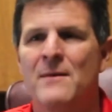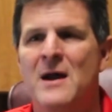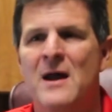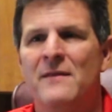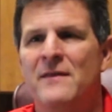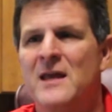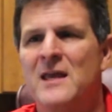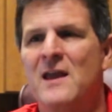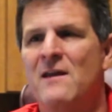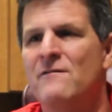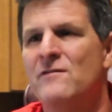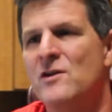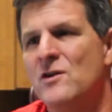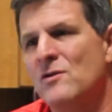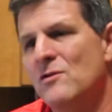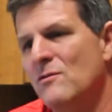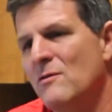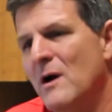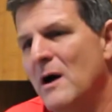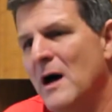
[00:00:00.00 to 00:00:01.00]
They give
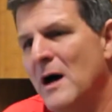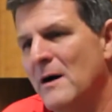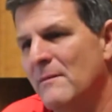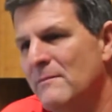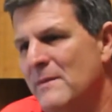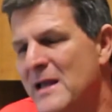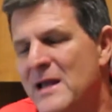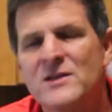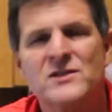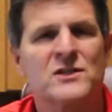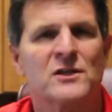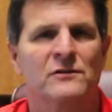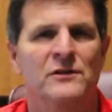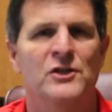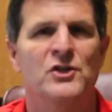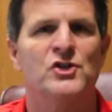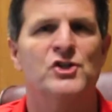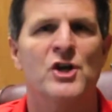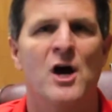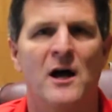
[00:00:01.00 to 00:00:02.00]
you
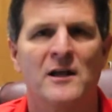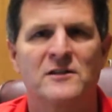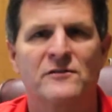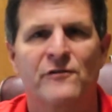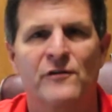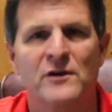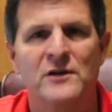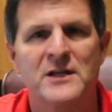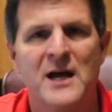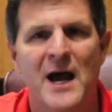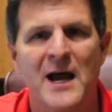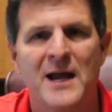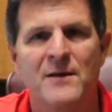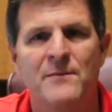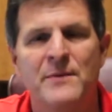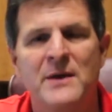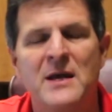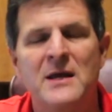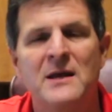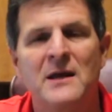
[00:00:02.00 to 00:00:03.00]
insulin shots for
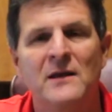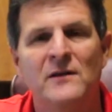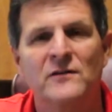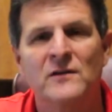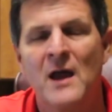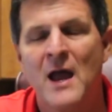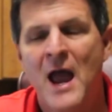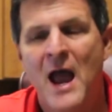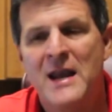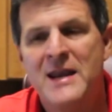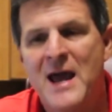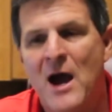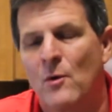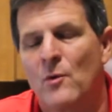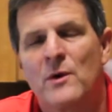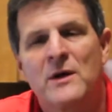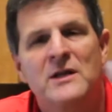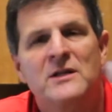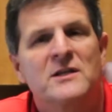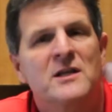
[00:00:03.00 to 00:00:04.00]
diabetes, and now
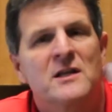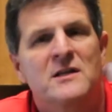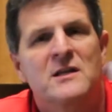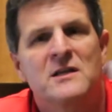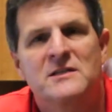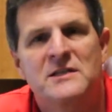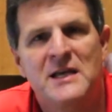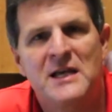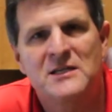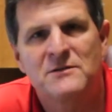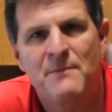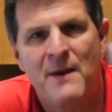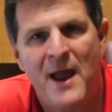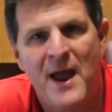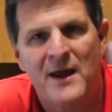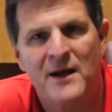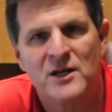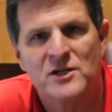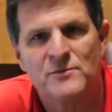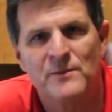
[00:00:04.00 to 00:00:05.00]
we're into disease
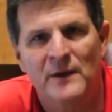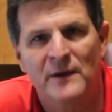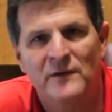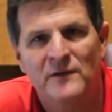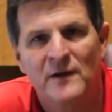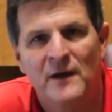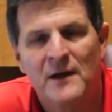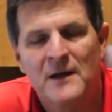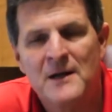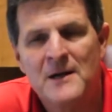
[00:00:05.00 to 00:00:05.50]
management.